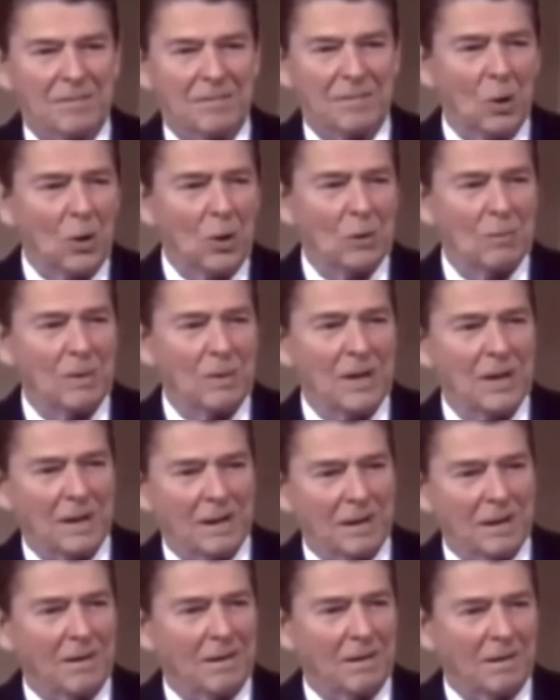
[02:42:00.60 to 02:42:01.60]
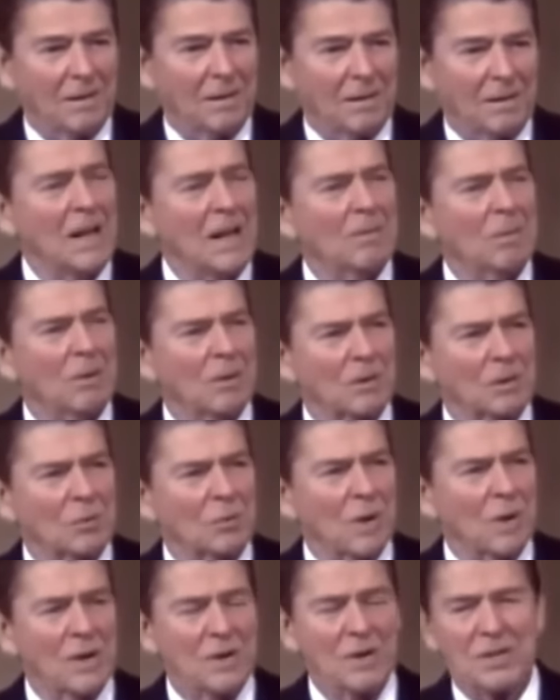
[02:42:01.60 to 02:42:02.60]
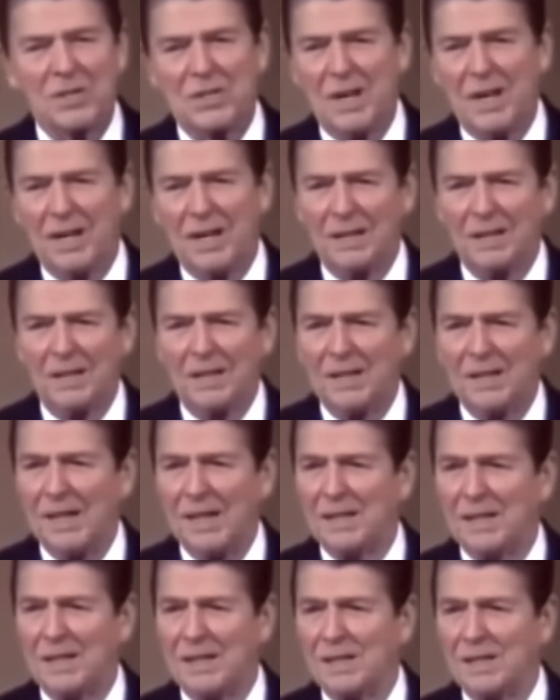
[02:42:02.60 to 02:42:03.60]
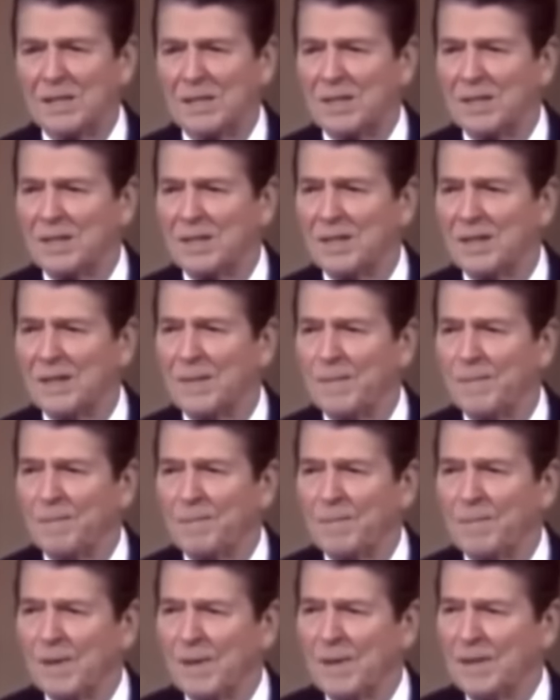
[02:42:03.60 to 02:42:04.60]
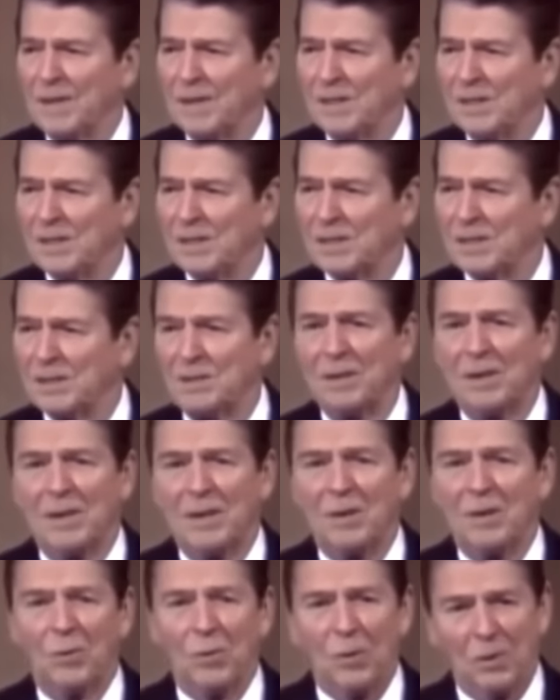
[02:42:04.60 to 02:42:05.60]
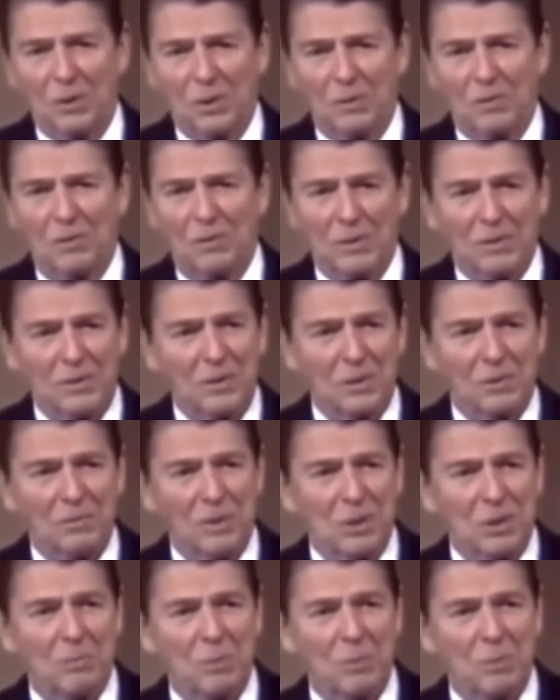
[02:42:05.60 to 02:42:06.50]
have long been unable to understand the atheist in this world of so